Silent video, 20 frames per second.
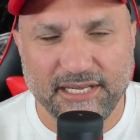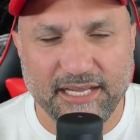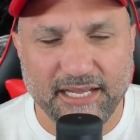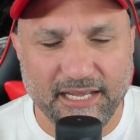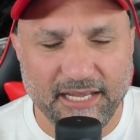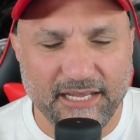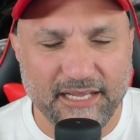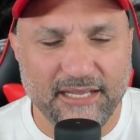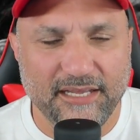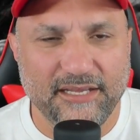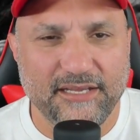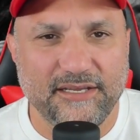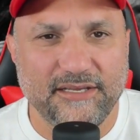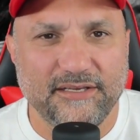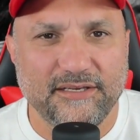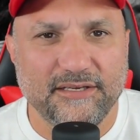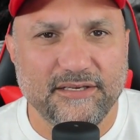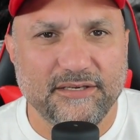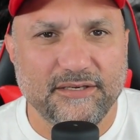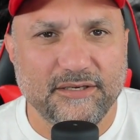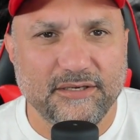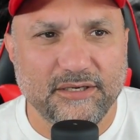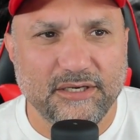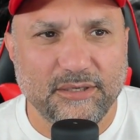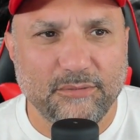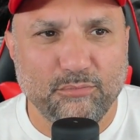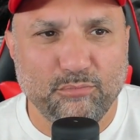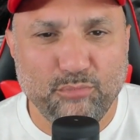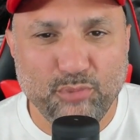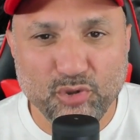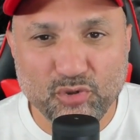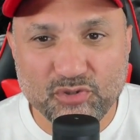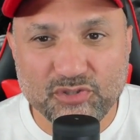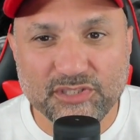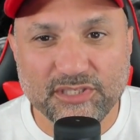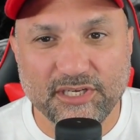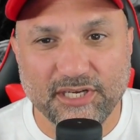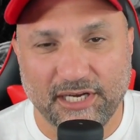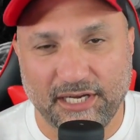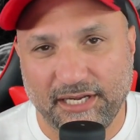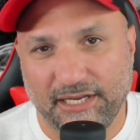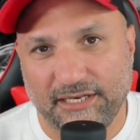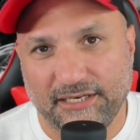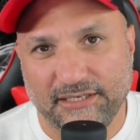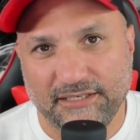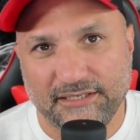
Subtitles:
a boost cut